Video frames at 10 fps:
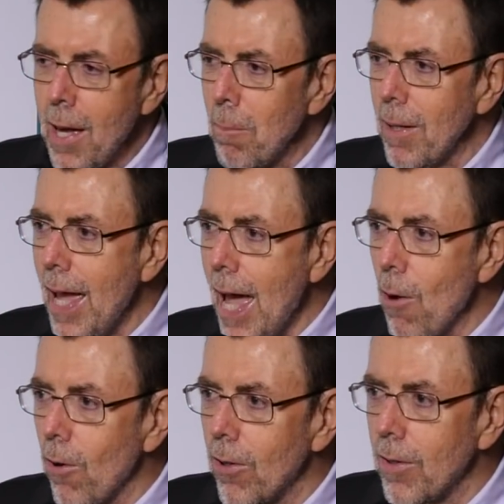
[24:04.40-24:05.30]
But
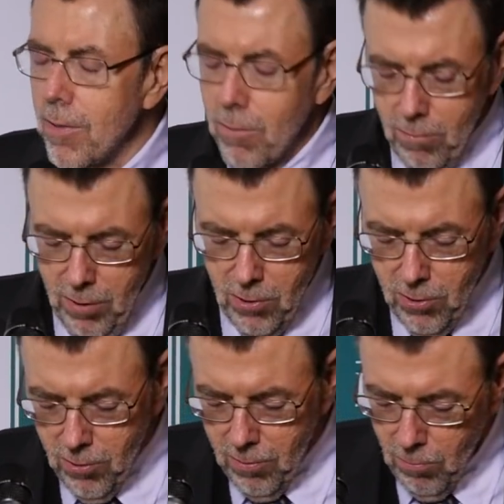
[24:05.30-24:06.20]
how, this
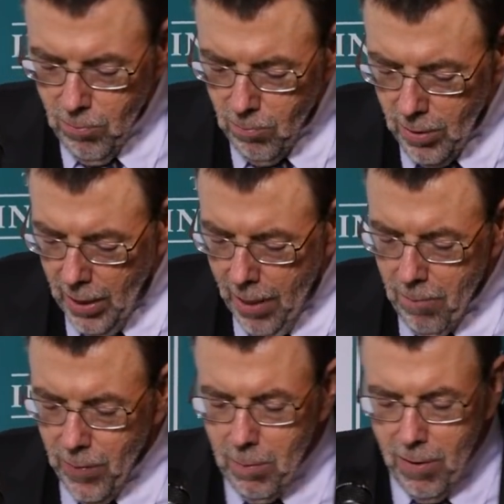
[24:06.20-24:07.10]
is a
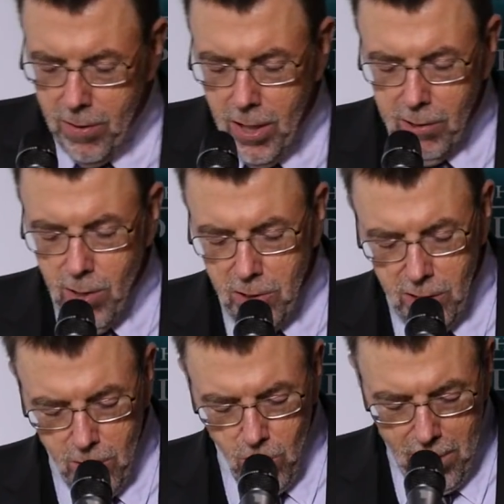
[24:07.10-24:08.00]
bit of a digression
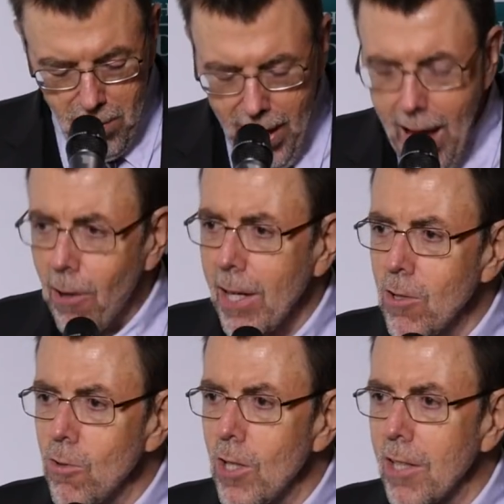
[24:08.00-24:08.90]
in a way, but how can
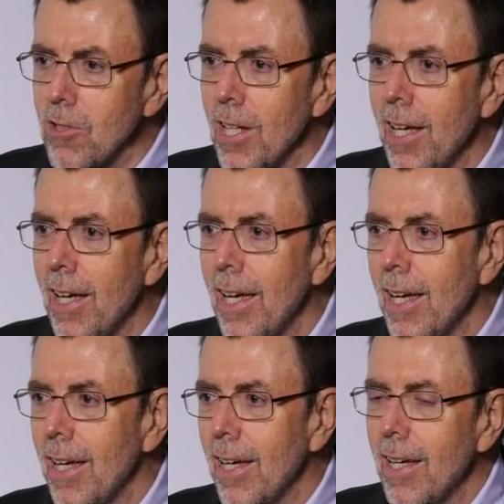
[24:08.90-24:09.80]
you just
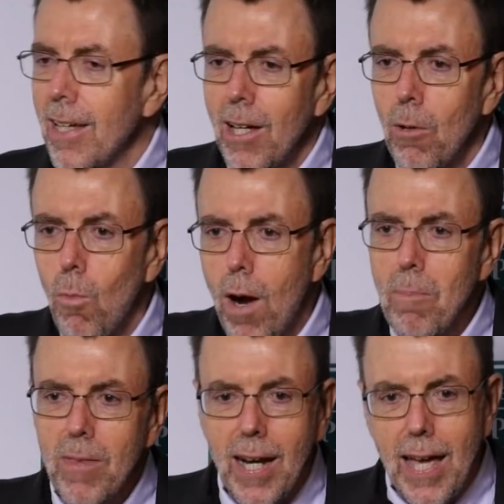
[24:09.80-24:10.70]

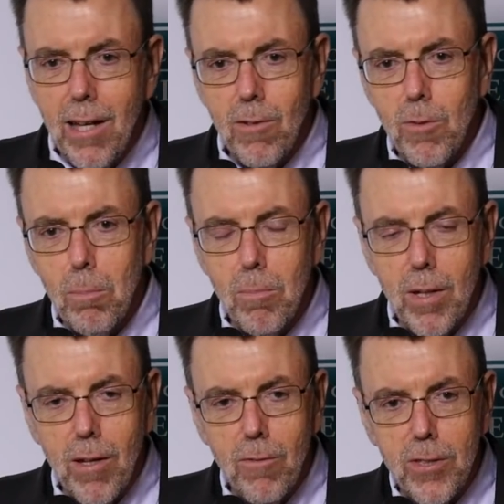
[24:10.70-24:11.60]
wipe that out of
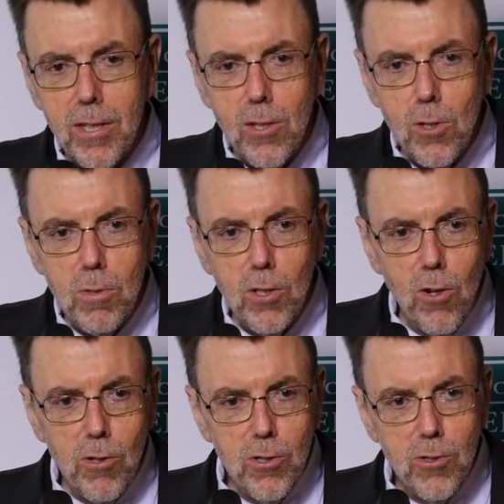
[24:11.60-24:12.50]
the human
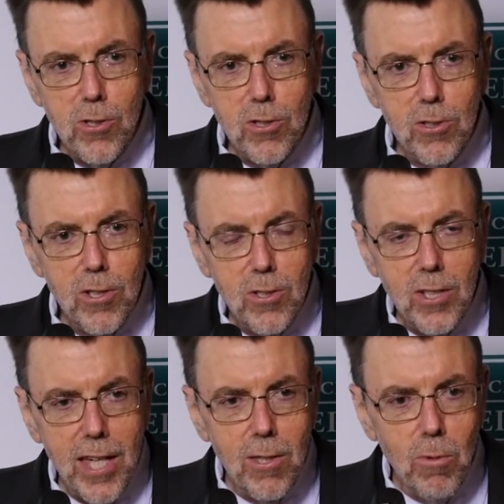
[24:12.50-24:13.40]
consciousness and
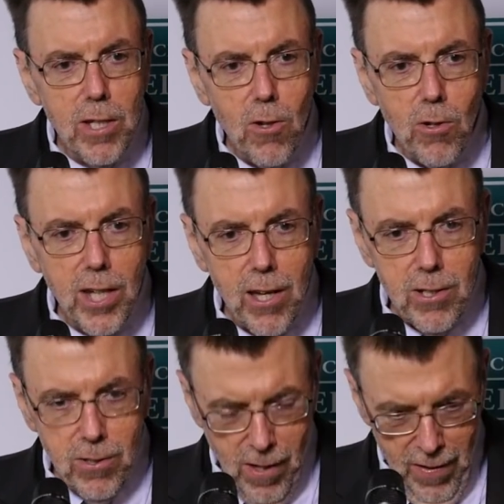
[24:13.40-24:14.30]
say that we're not going
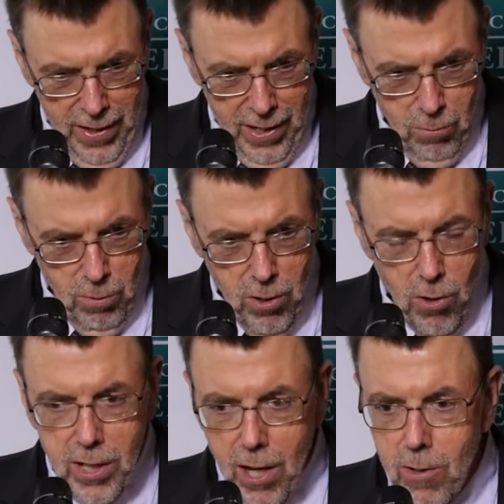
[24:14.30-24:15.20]

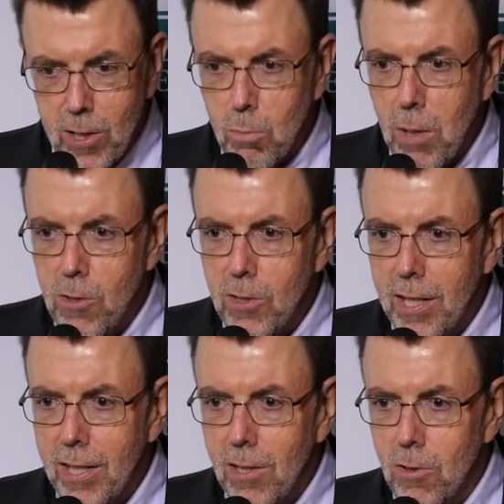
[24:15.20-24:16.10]
to expose our
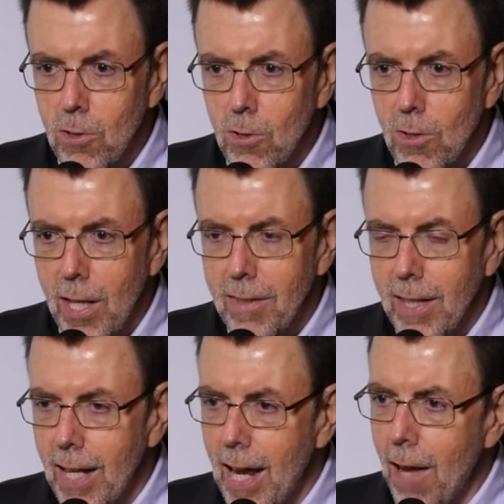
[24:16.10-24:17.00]
kids to that? They're
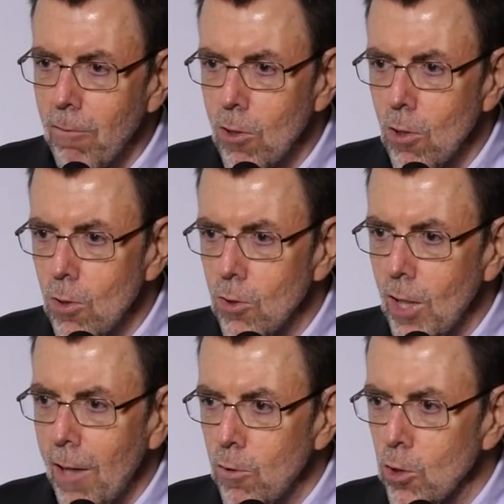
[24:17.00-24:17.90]
going to have to do the
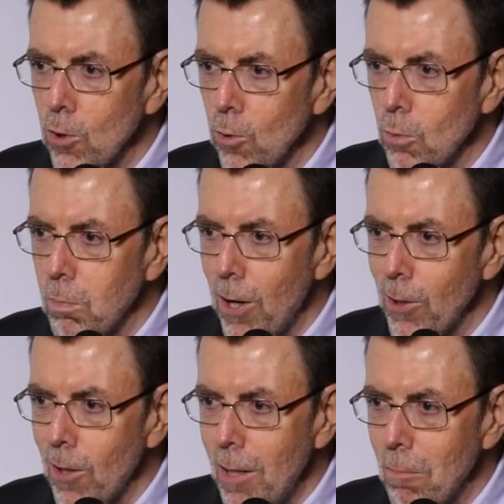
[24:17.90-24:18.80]
safe schools
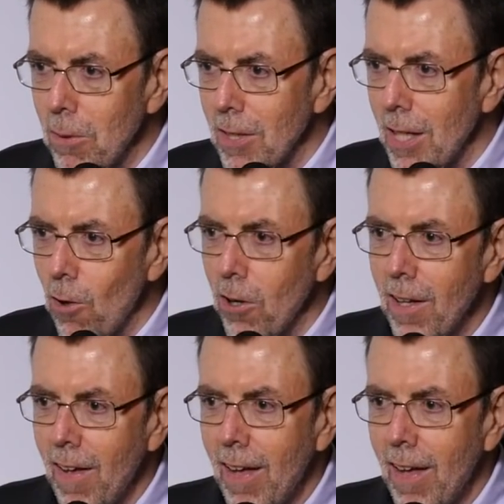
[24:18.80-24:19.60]
program, but they're not